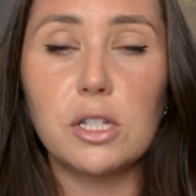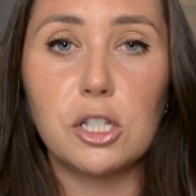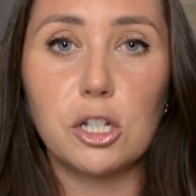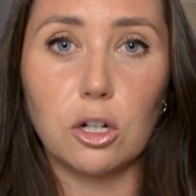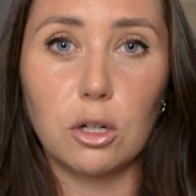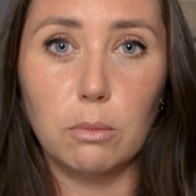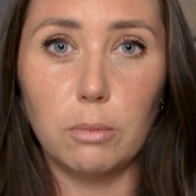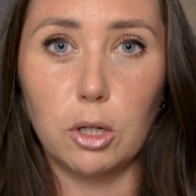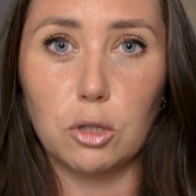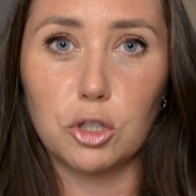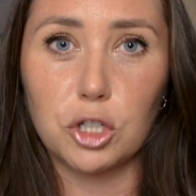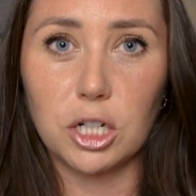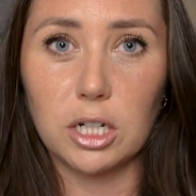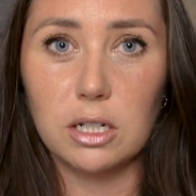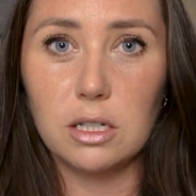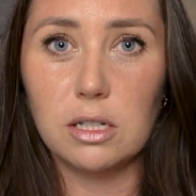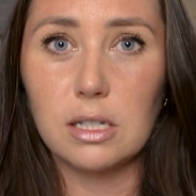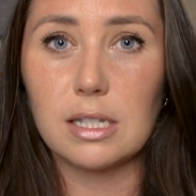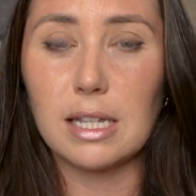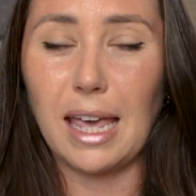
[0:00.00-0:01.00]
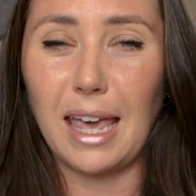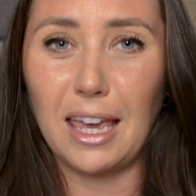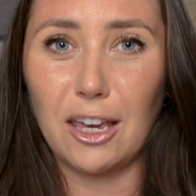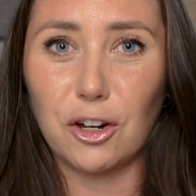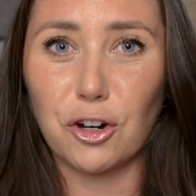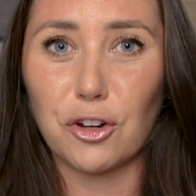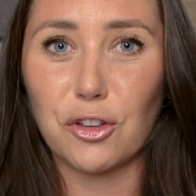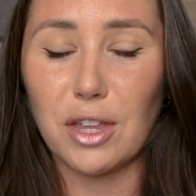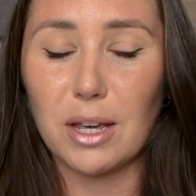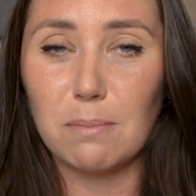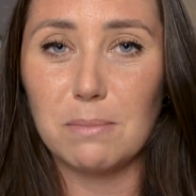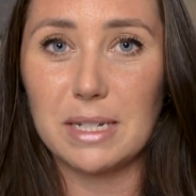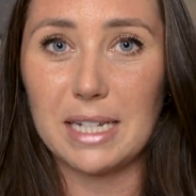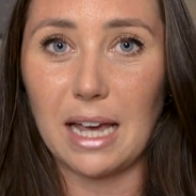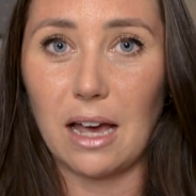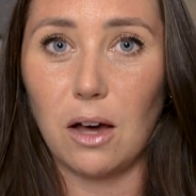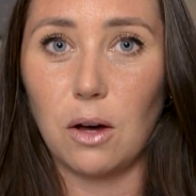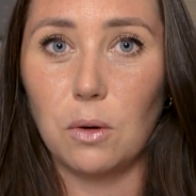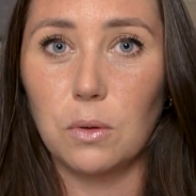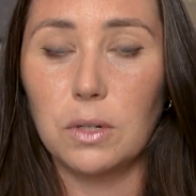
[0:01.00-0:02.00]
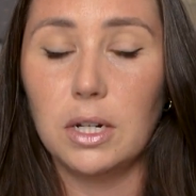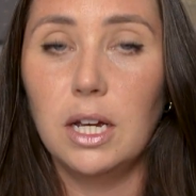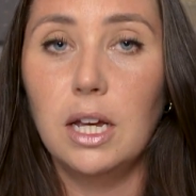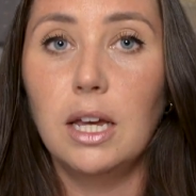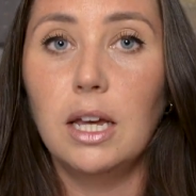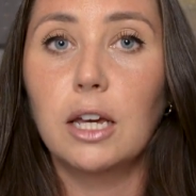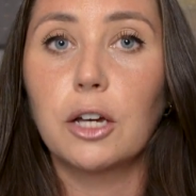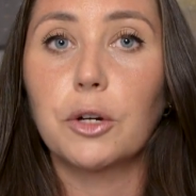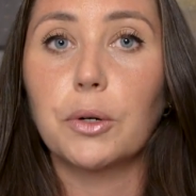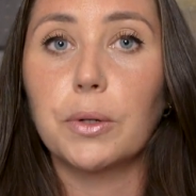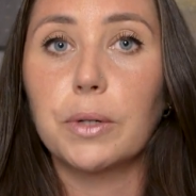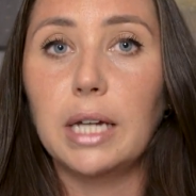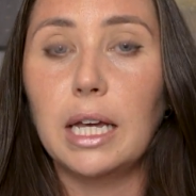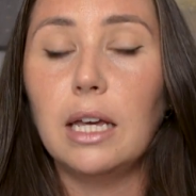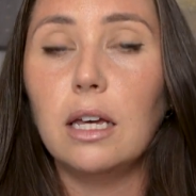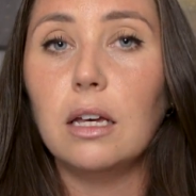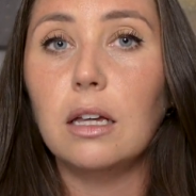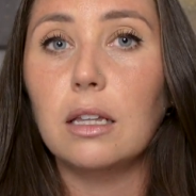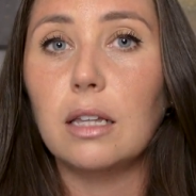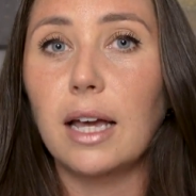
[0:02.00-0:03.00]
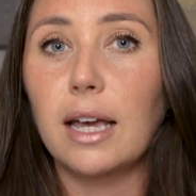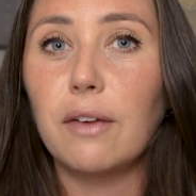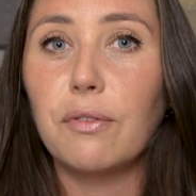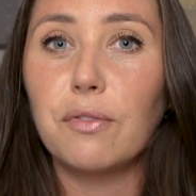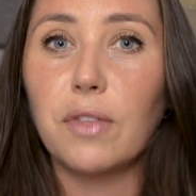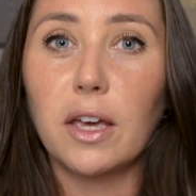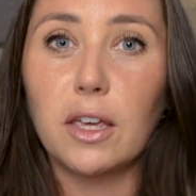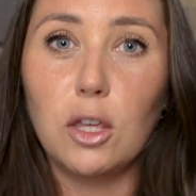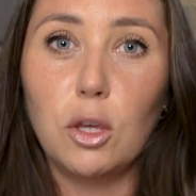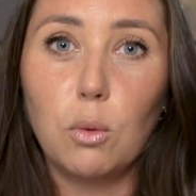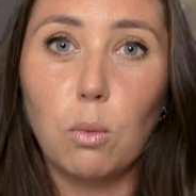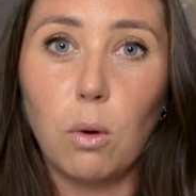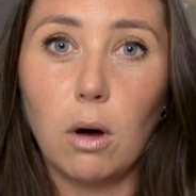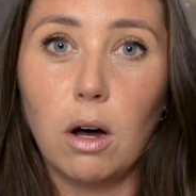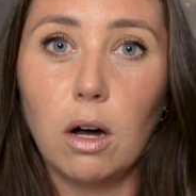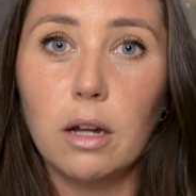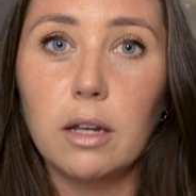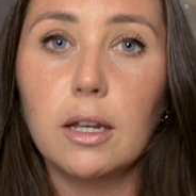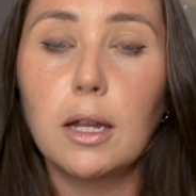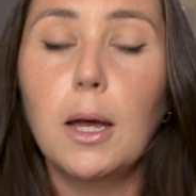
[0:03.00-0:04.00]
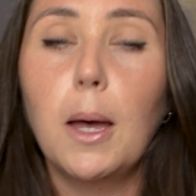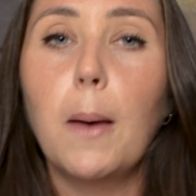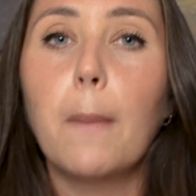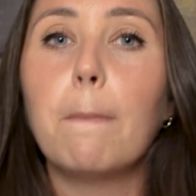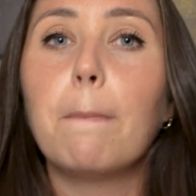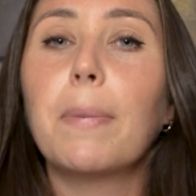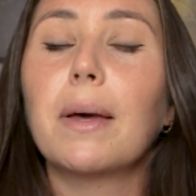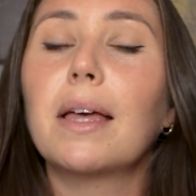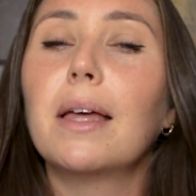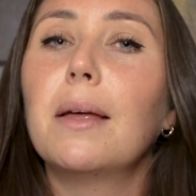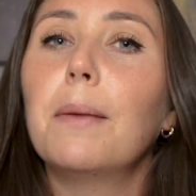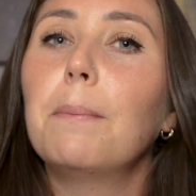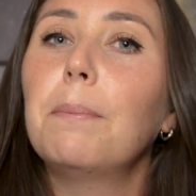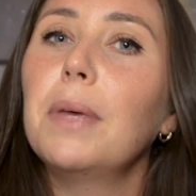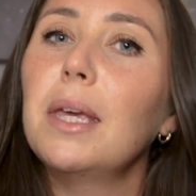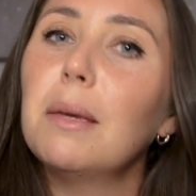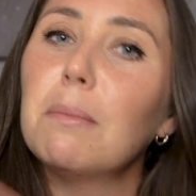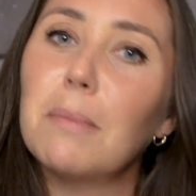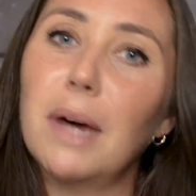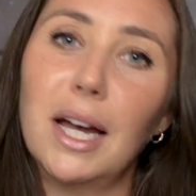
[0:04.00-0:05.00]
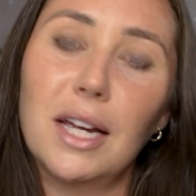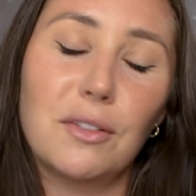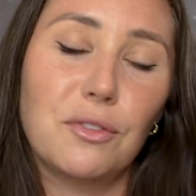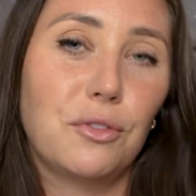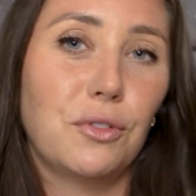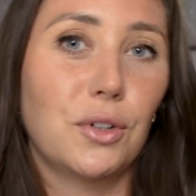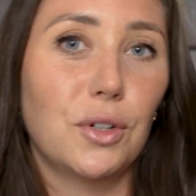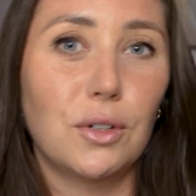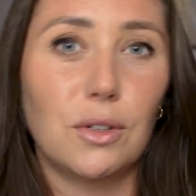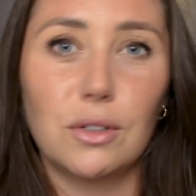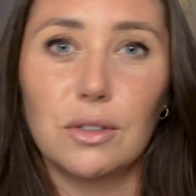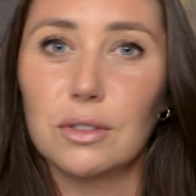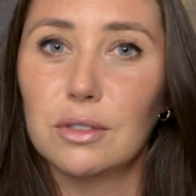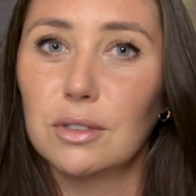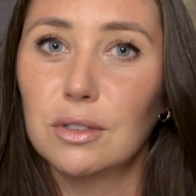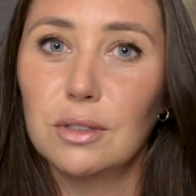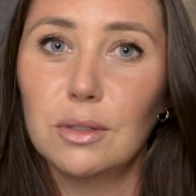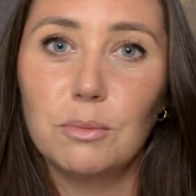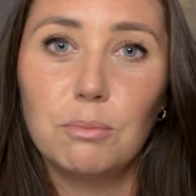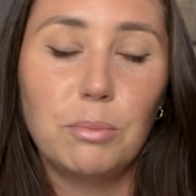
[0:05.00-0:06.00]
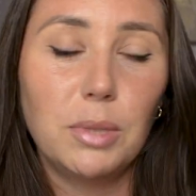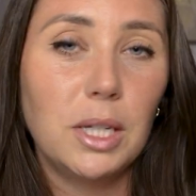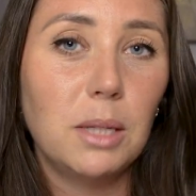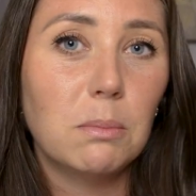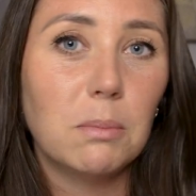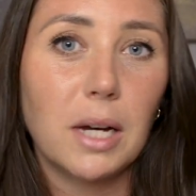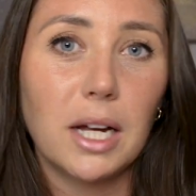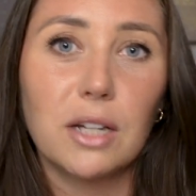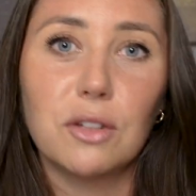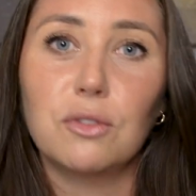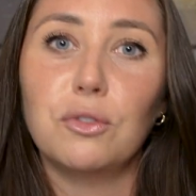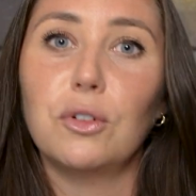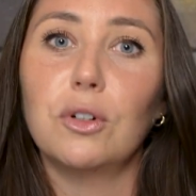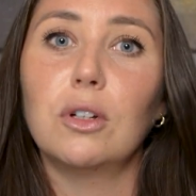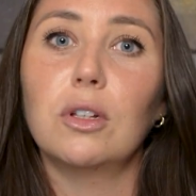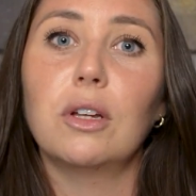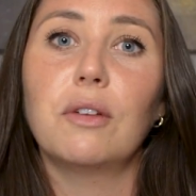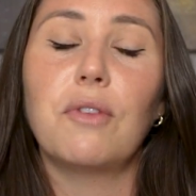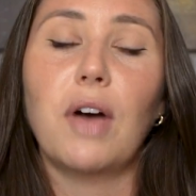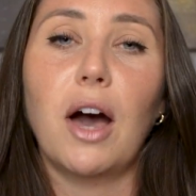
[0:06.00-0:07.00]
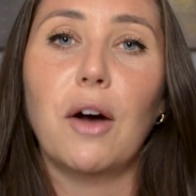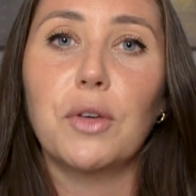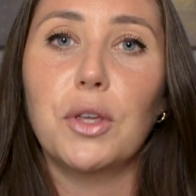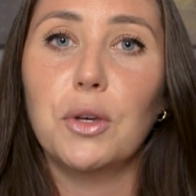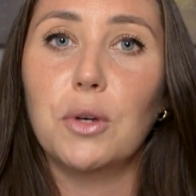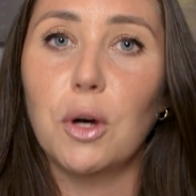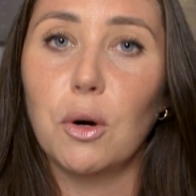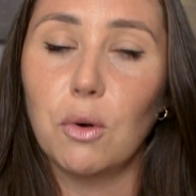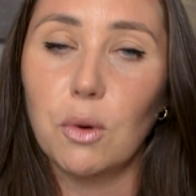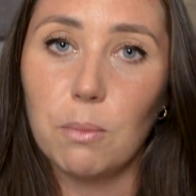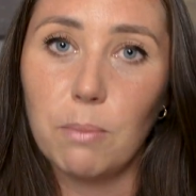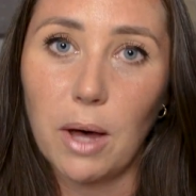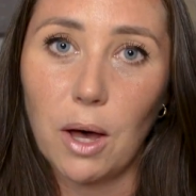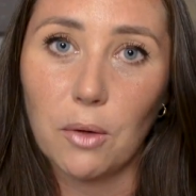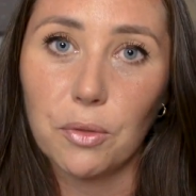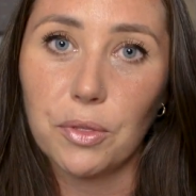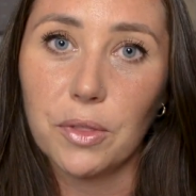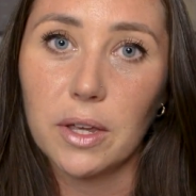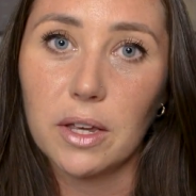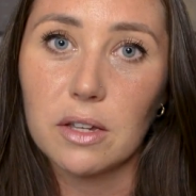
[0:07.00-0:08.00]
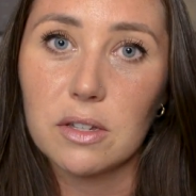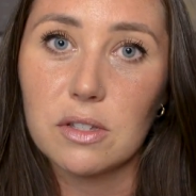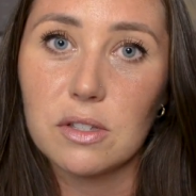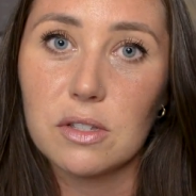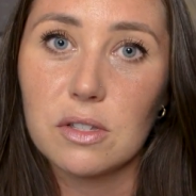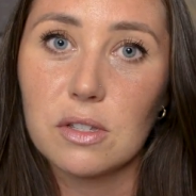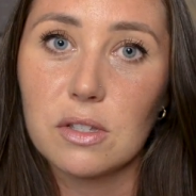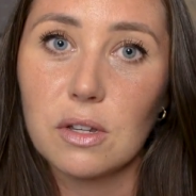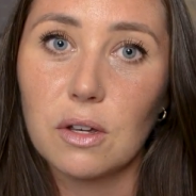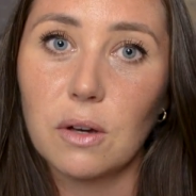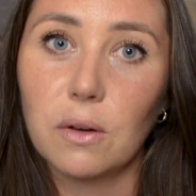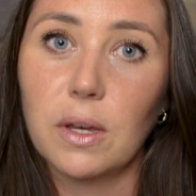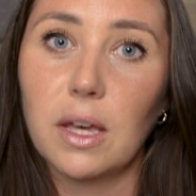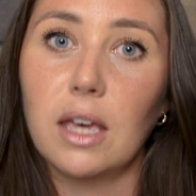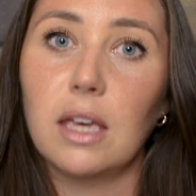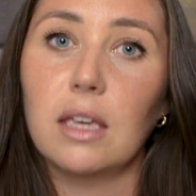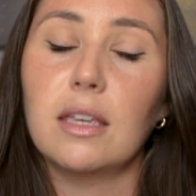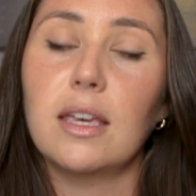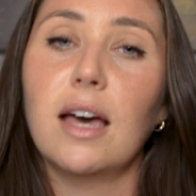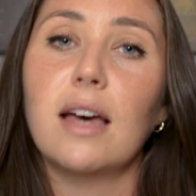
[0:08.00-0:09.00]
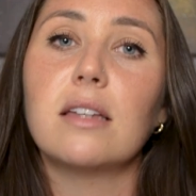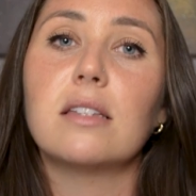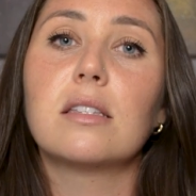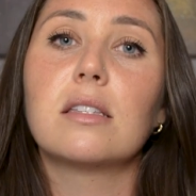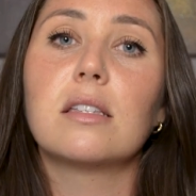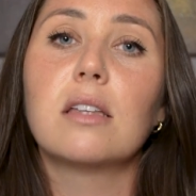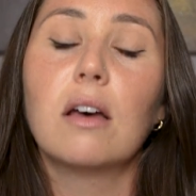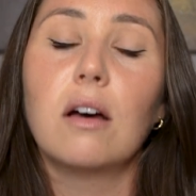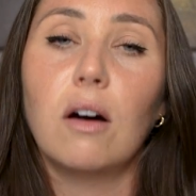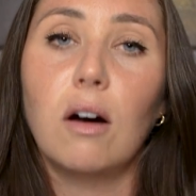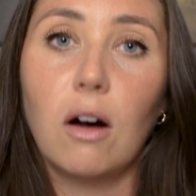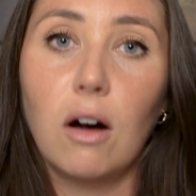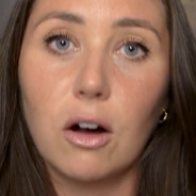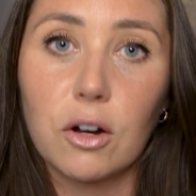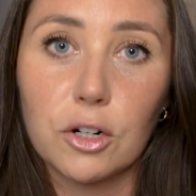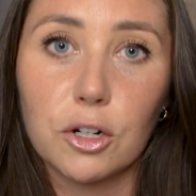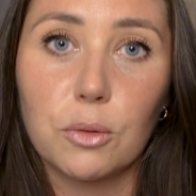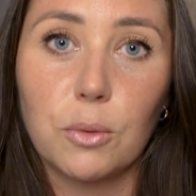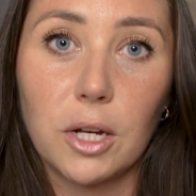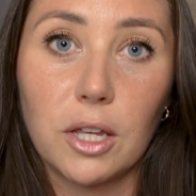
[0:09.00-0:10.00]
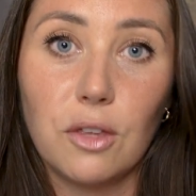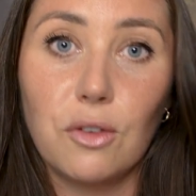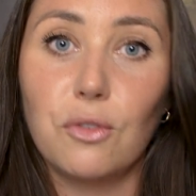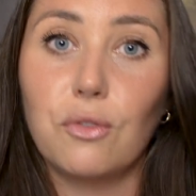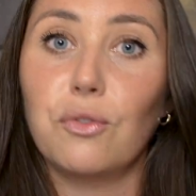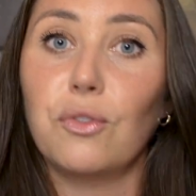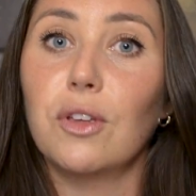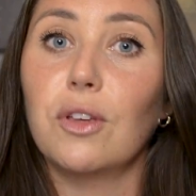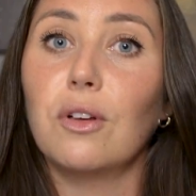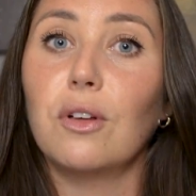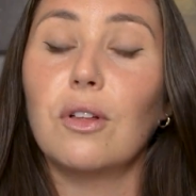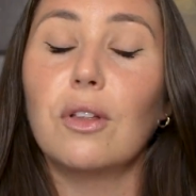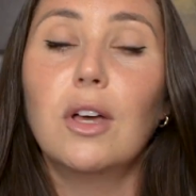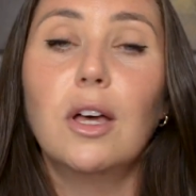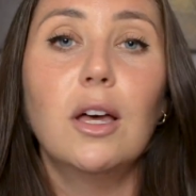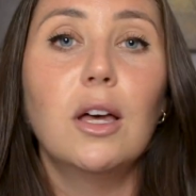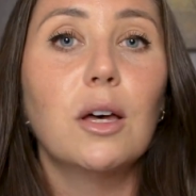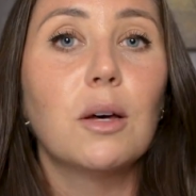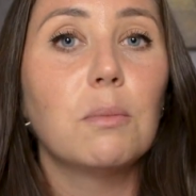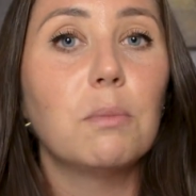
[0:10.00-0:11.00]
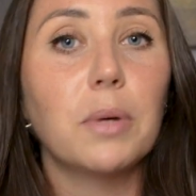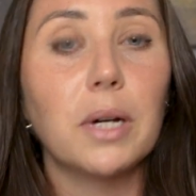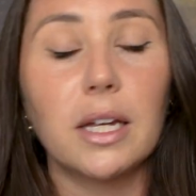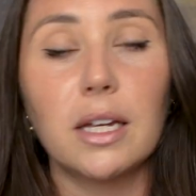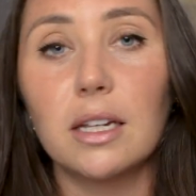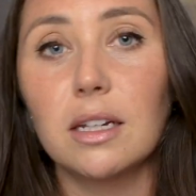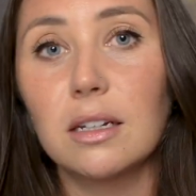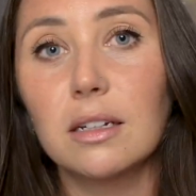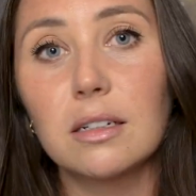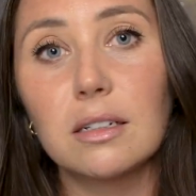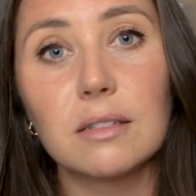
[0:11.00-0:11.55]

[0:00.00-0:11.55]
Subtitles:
your emotions, anchor them down, create a life that you want, but be mindful. Be mindful of how you go about this. Okay, yes, honor what you feel, but